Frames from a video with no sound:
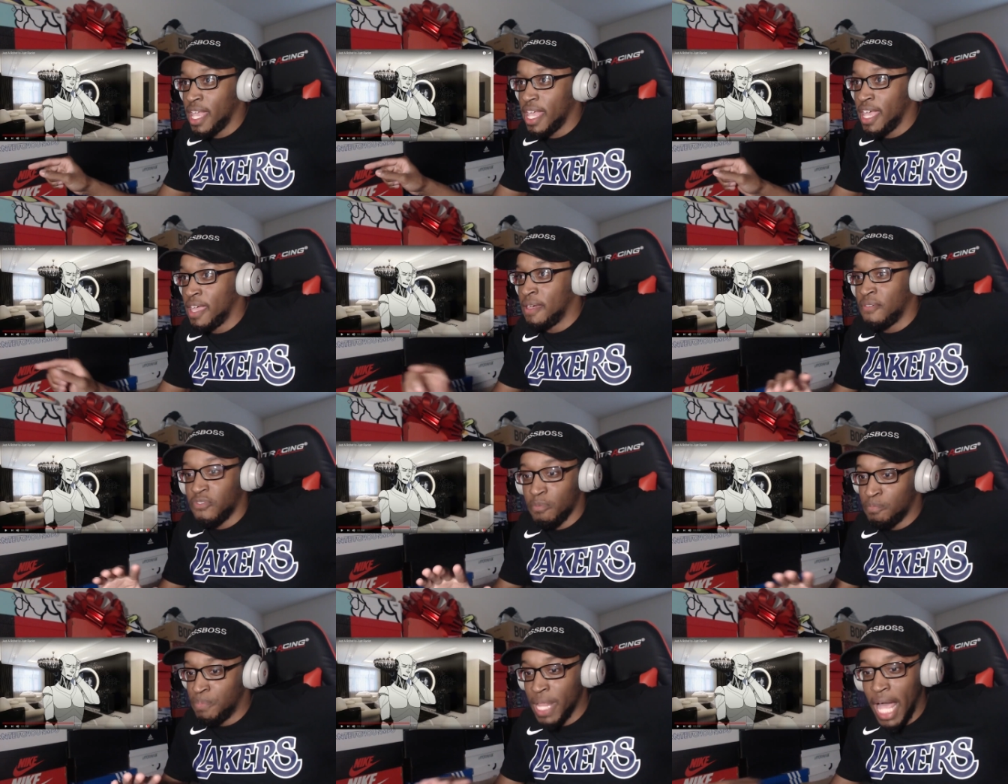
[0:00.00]
if
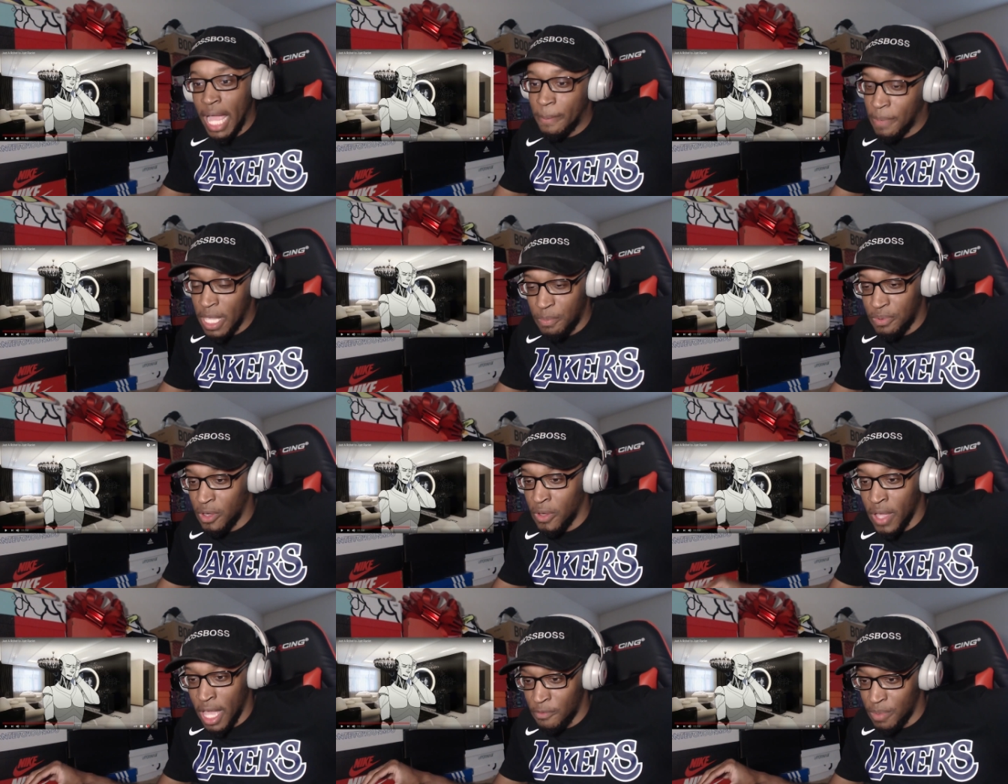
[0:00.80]
black
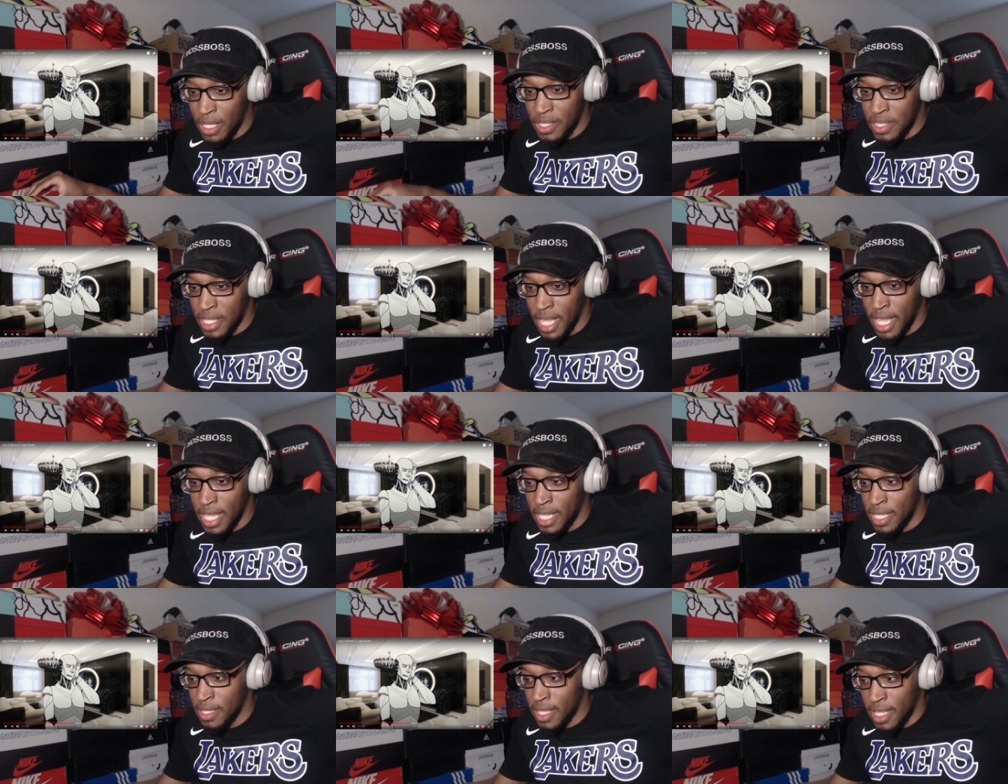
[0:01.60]
people have been
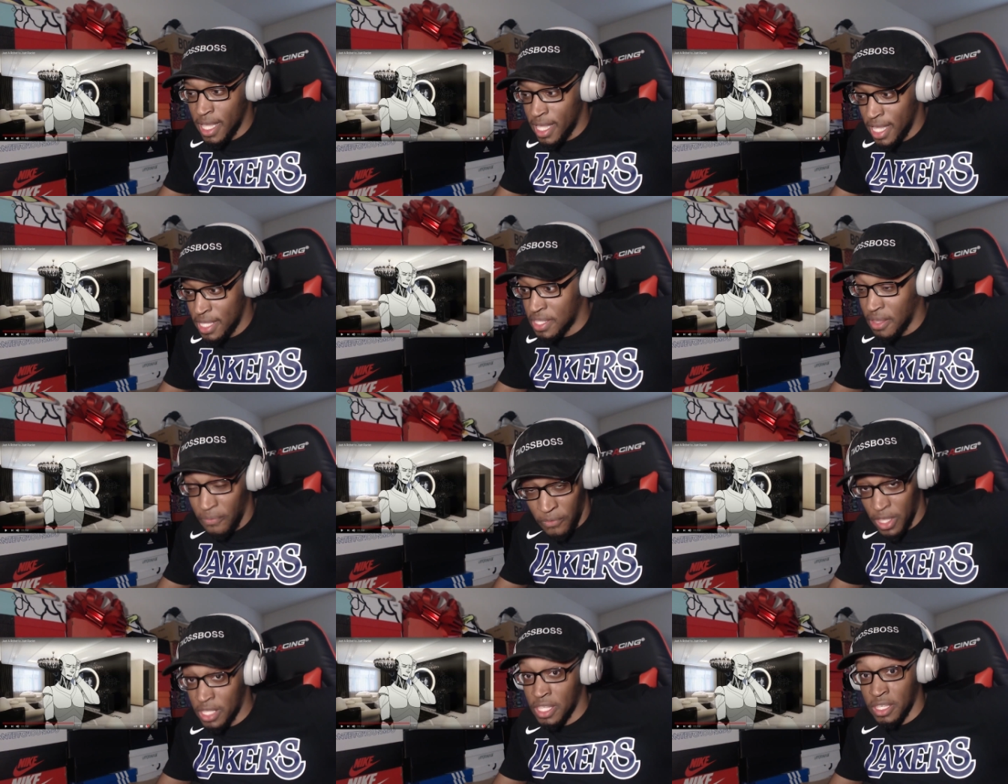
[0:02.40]
saying it's
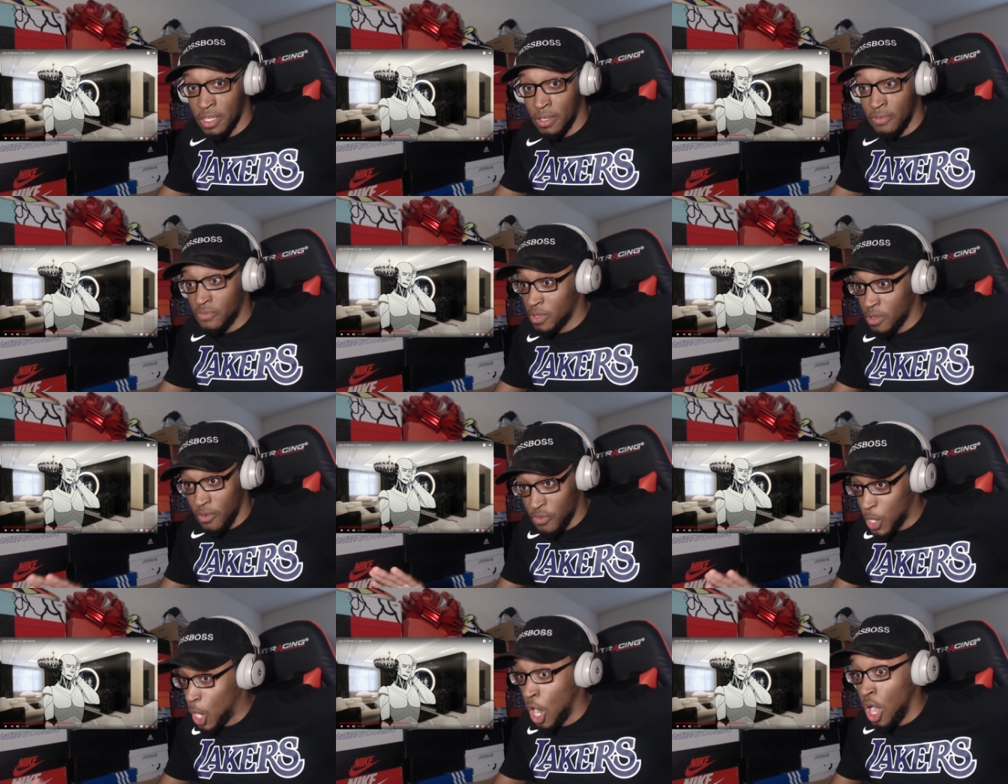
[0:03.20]
offensive
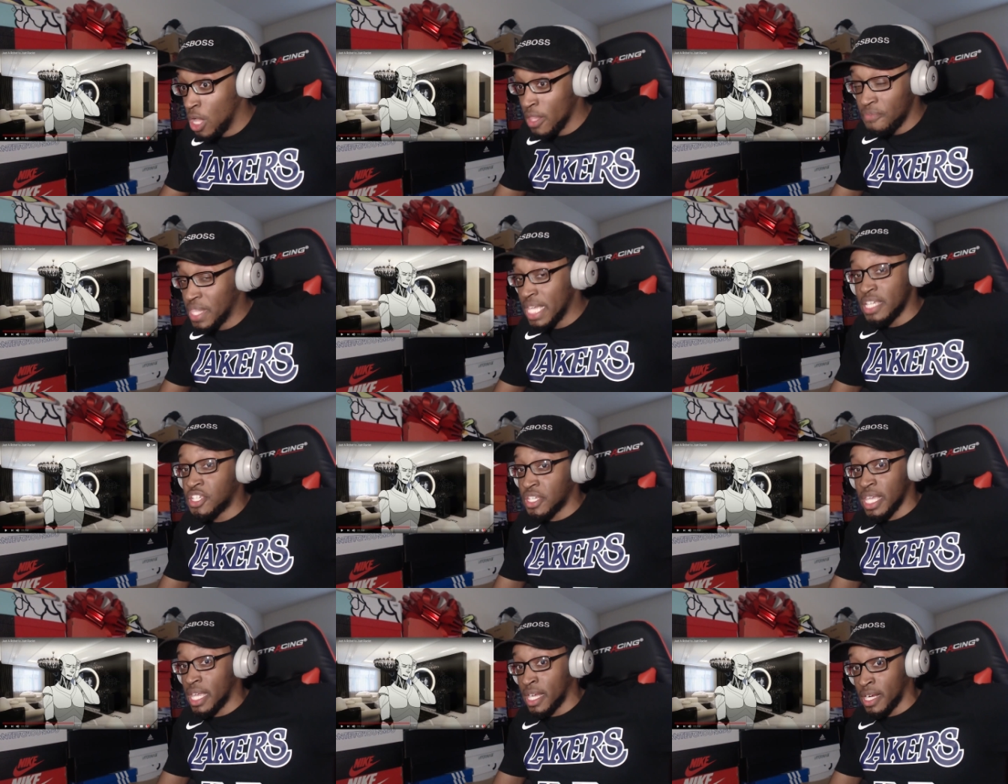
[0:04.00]
for all of
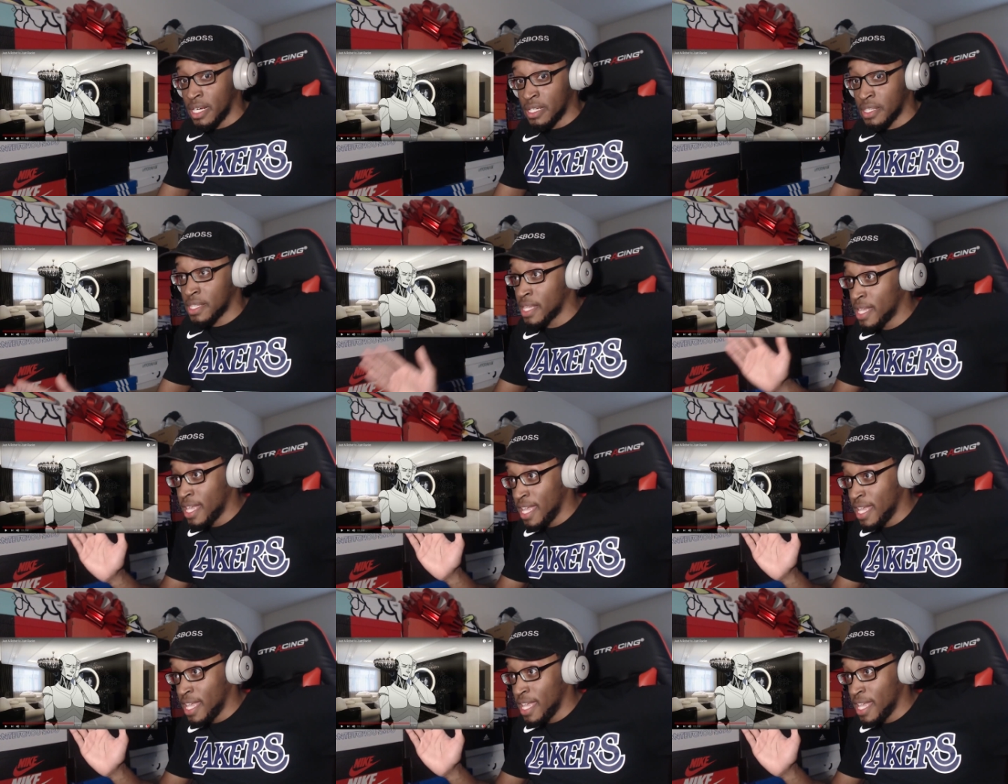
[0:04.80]
these years.